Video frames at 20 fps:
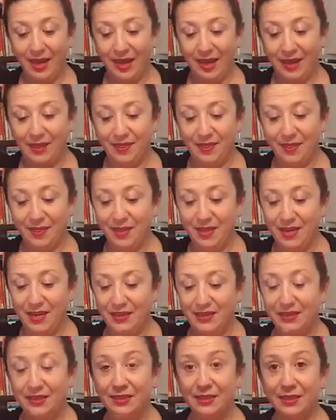And
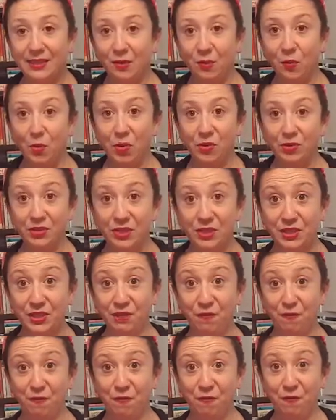this wants
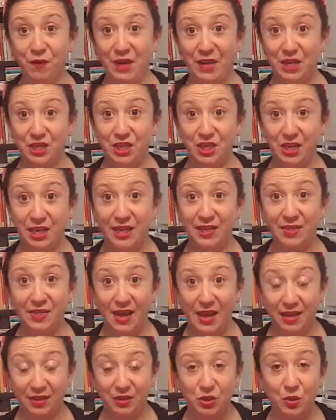to fit in
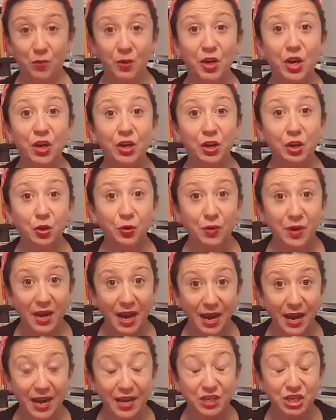that. So we're going to
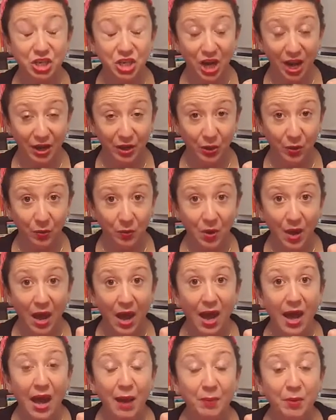create a channel
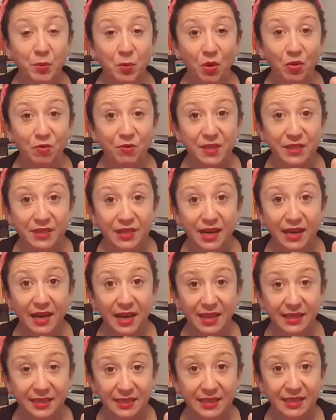and we want this
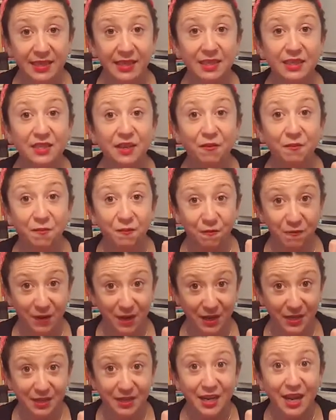elastic to
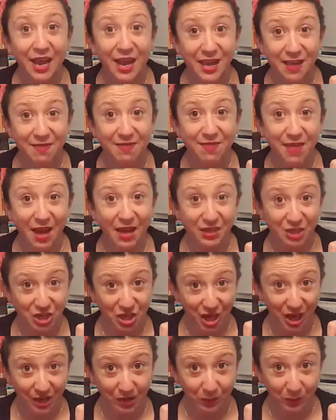fit in that
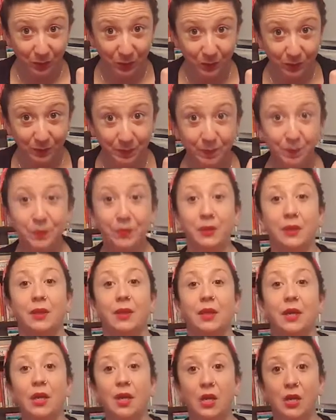channel.
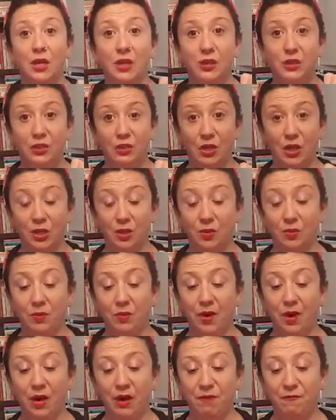So
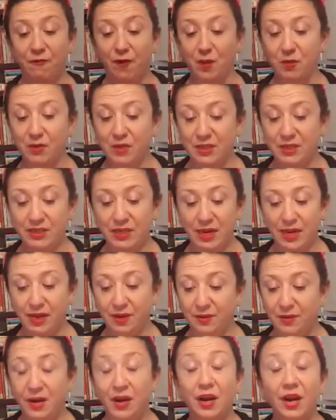I fold it
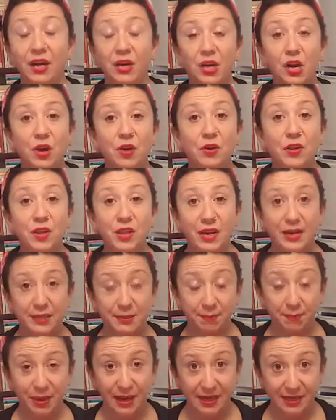down and I know that that is
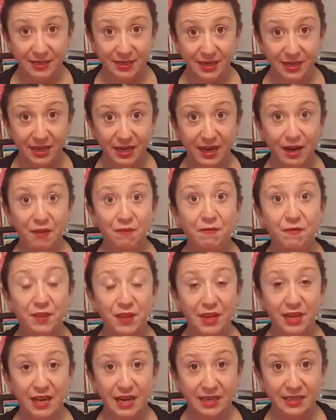plenty enough for
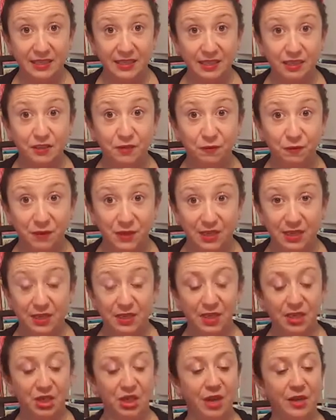the elastic to fit in
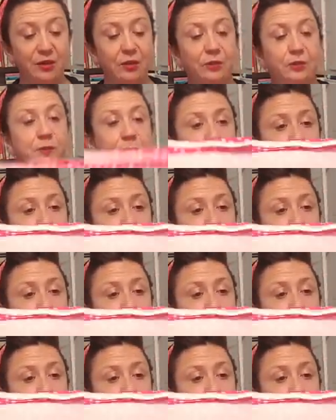the channel.